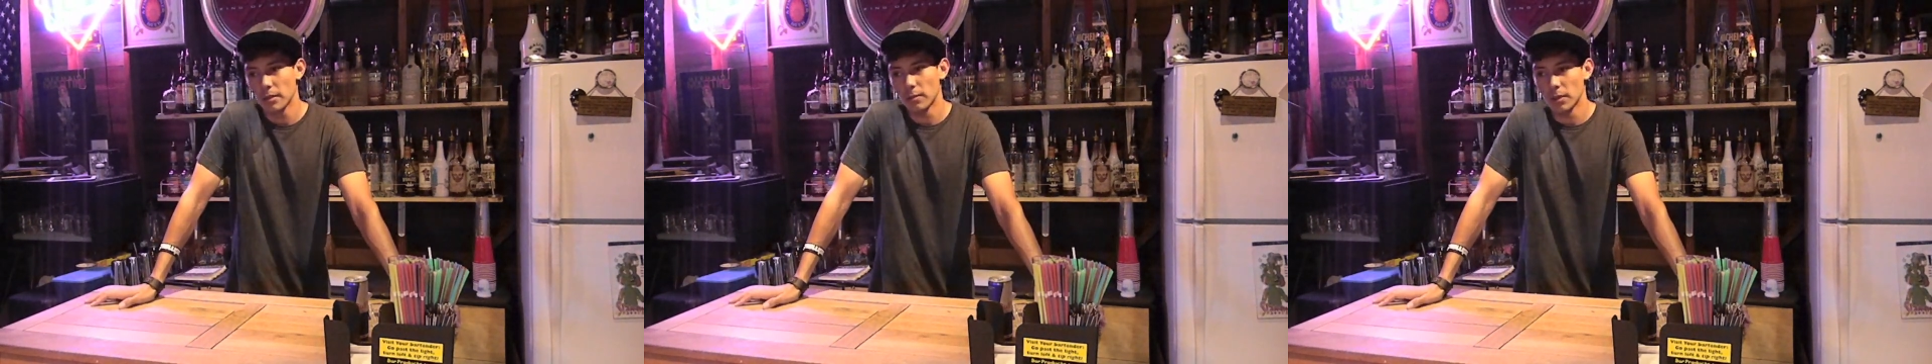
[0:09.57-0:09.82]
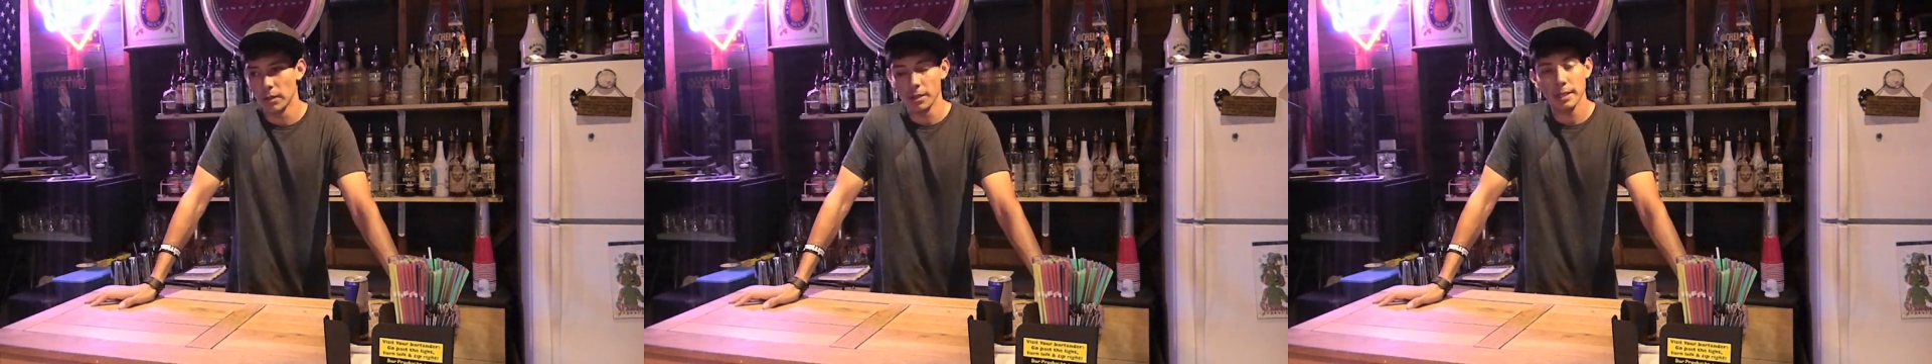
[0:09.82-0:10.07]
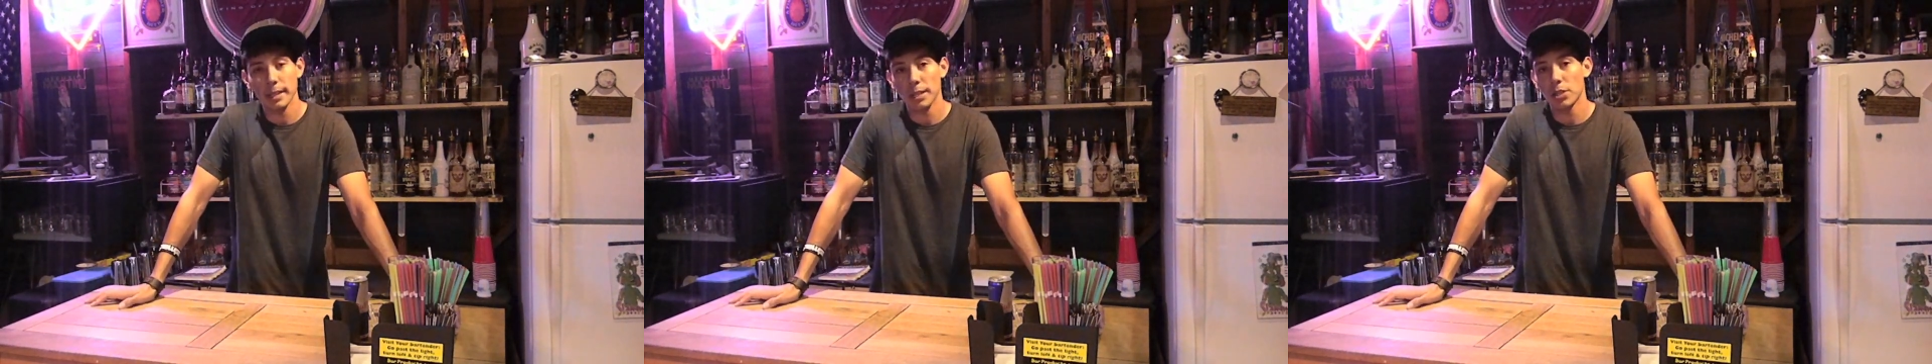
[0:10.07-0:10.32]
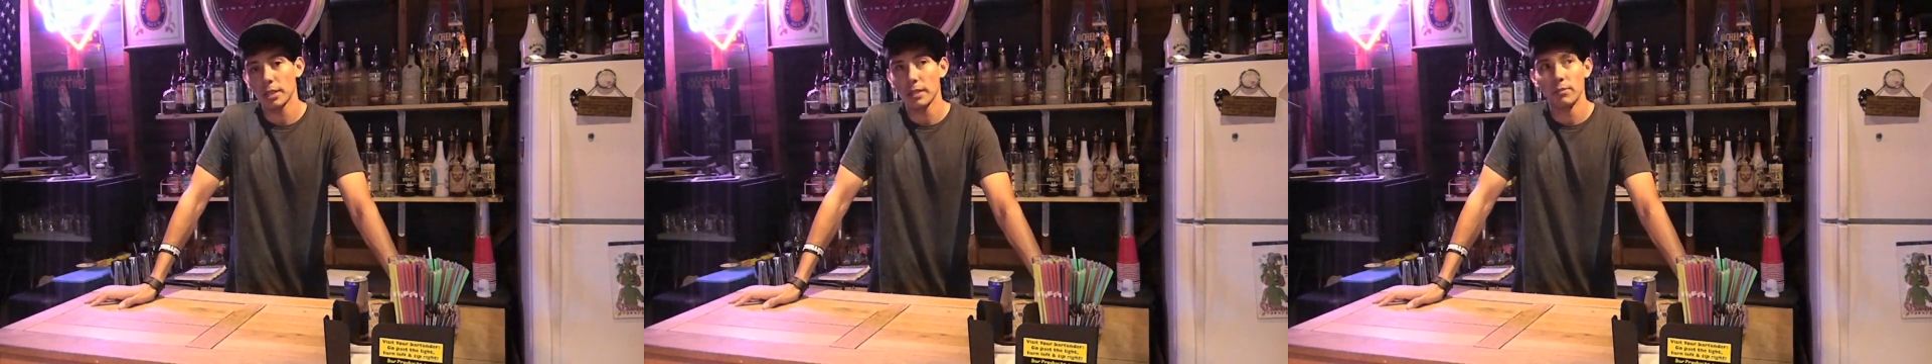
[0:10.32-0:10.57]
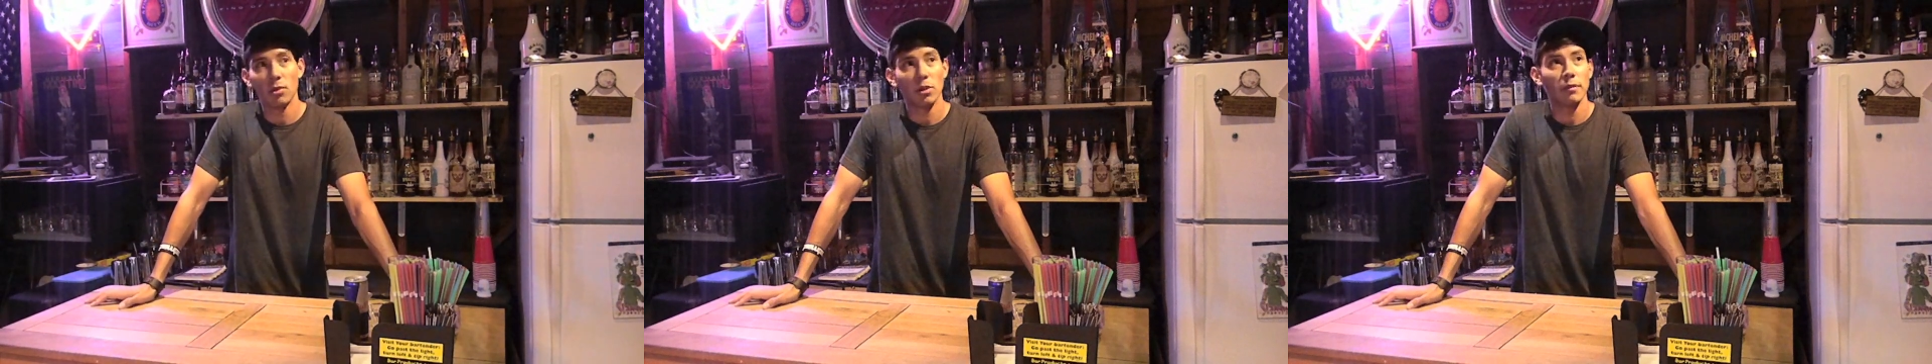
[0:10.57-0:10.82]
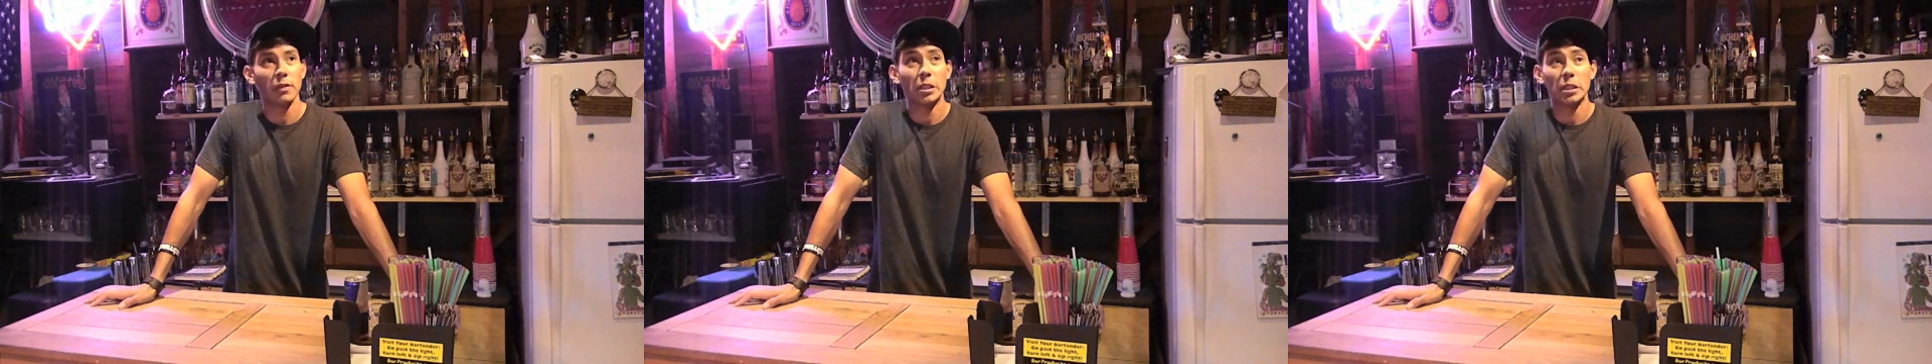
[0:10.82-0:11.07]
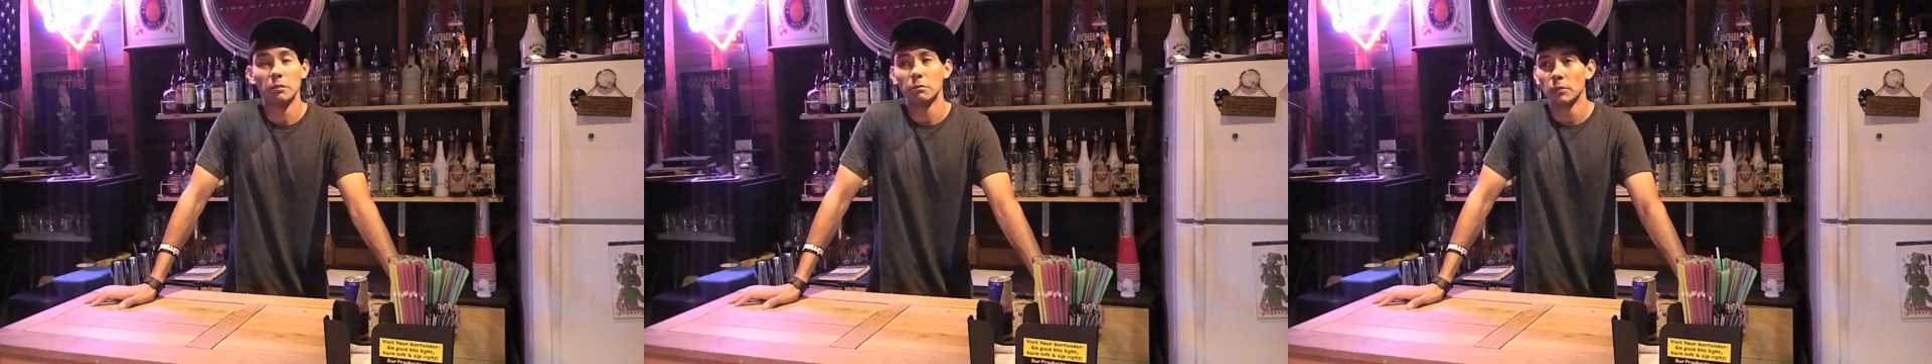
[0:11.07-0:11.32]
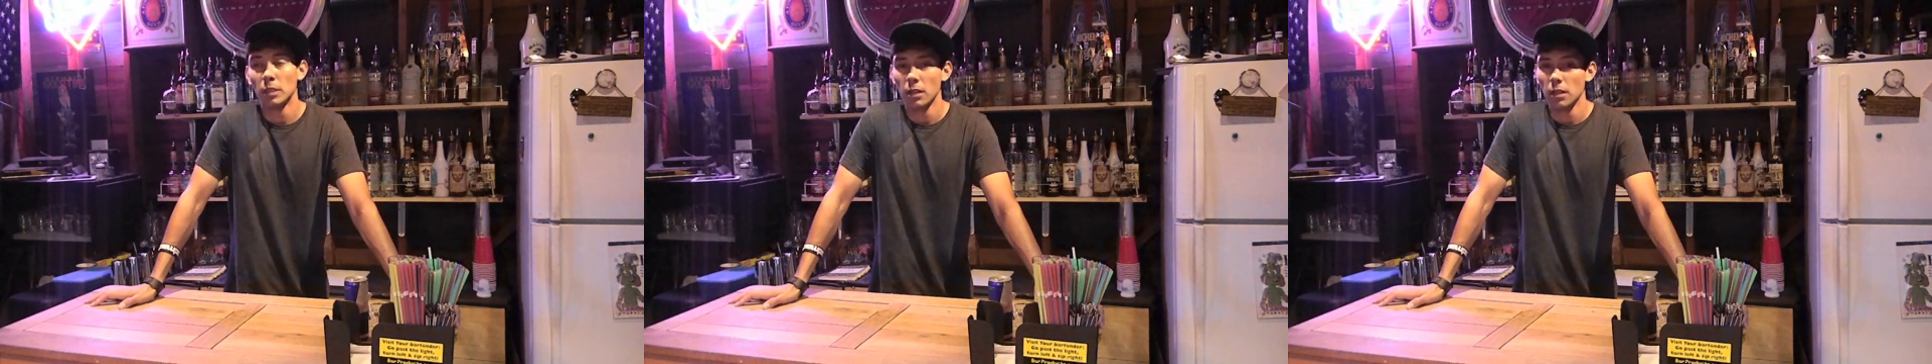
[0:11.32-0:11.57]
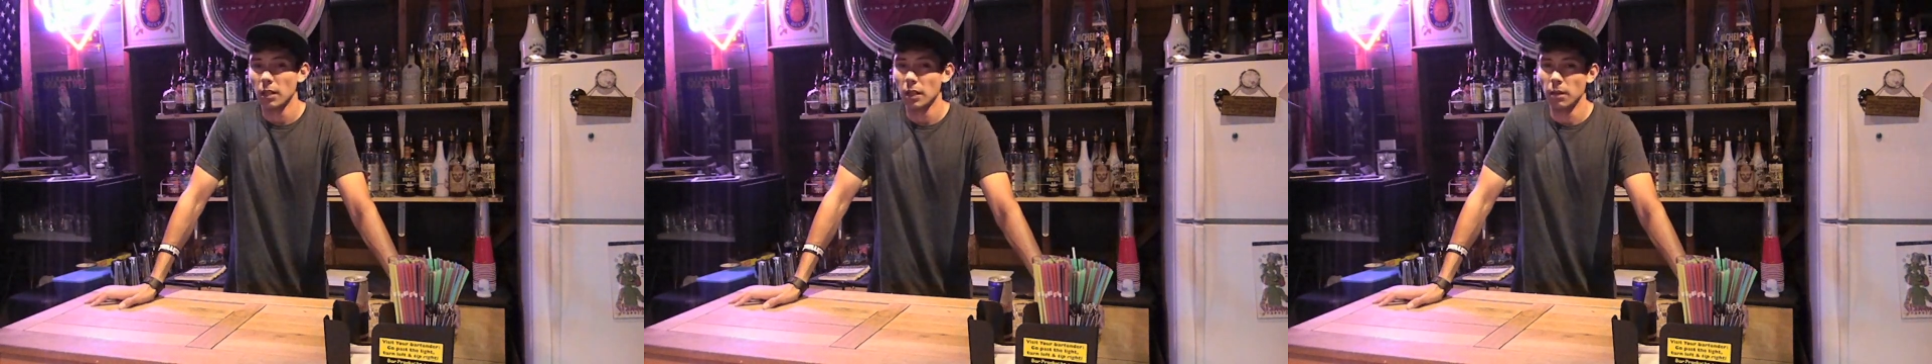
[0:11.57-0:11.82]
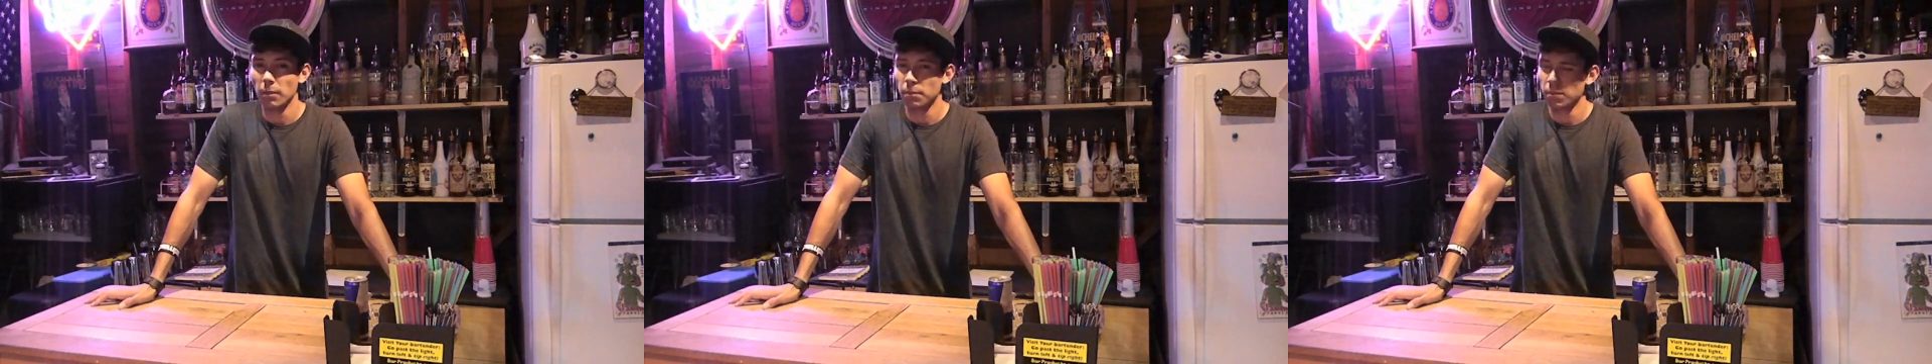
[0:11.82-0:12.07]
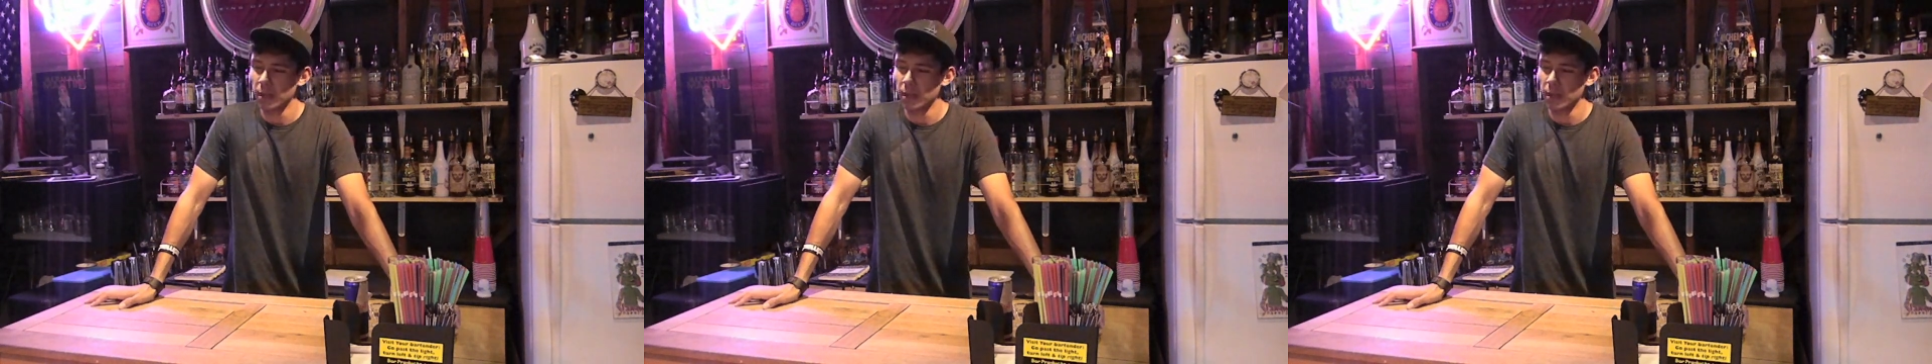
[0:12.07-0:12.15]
Well, this is actually more of a,